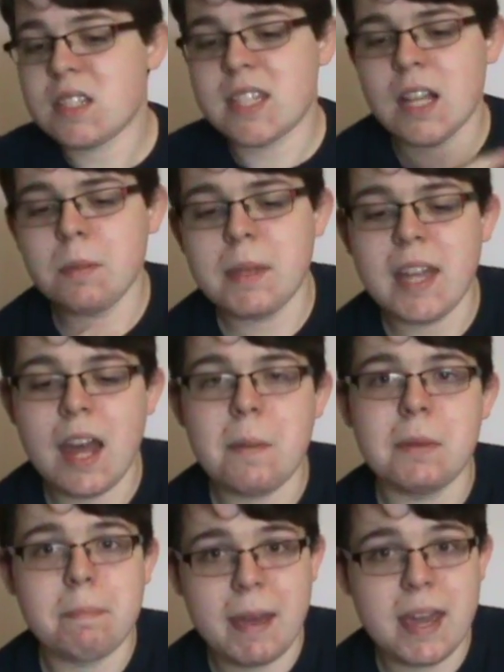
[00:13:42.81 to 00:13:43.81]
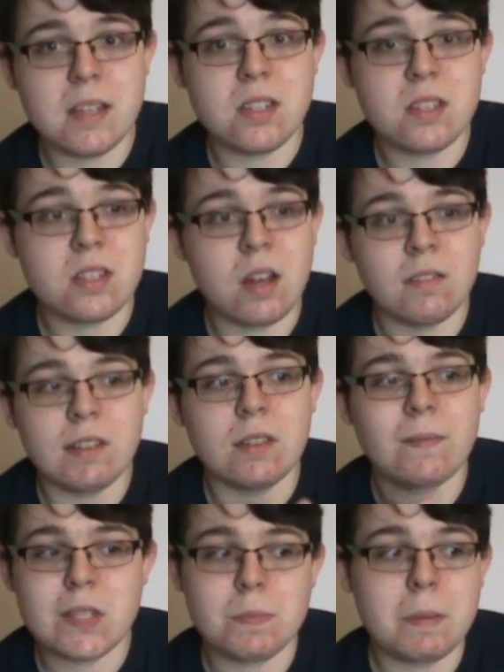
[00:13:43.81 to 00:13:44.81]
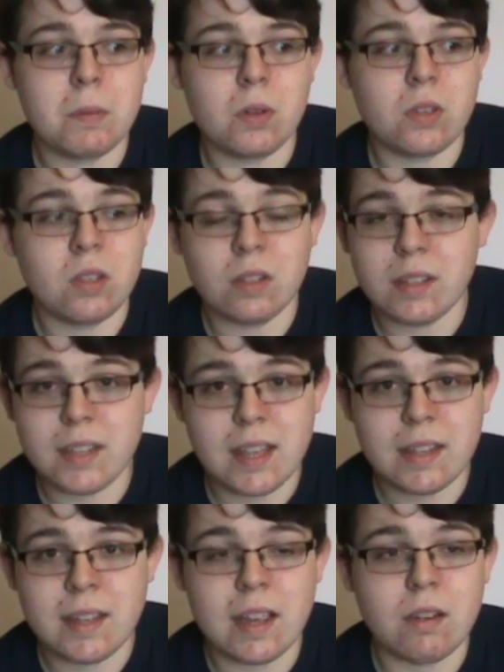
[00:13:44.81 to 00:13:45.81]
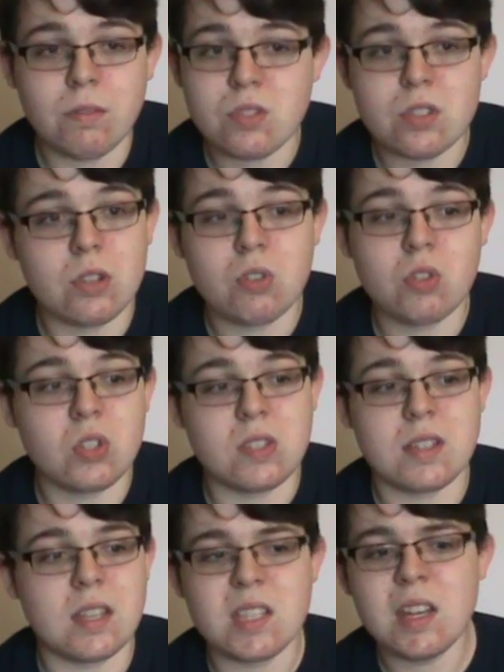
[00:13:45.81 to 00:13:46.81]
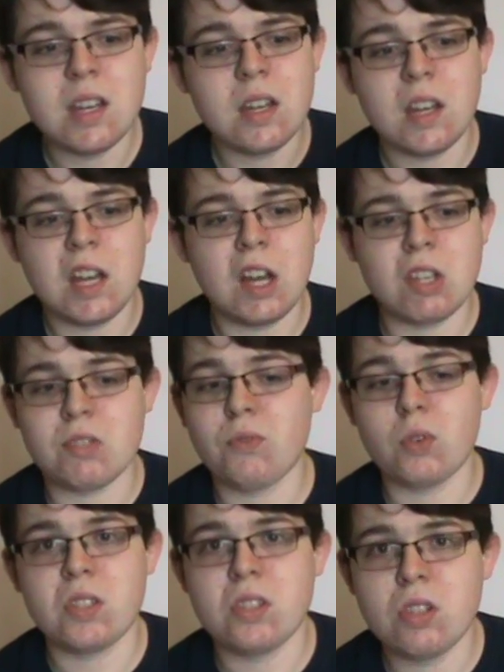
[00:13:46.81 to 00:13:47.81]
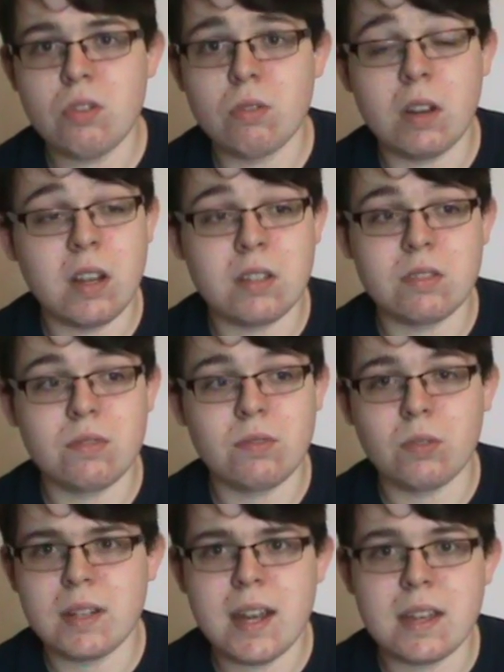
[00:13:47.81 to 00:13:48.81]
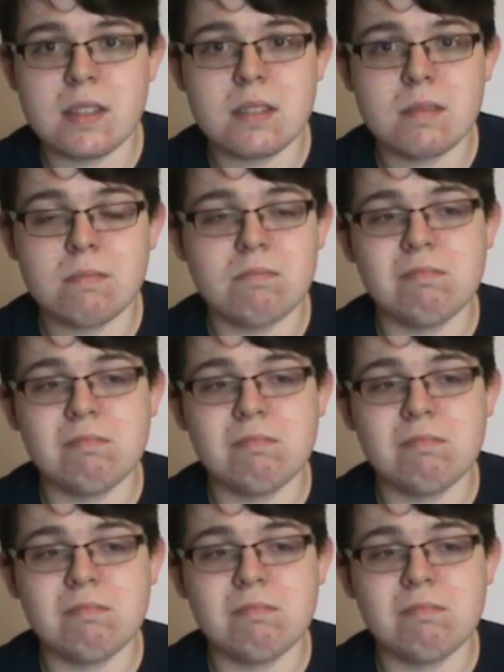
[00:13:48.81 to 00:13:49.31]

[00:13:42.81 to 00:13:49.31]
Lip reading: Tell me how many pages are in the recipe book you're looking at now. So she said 142 or 148.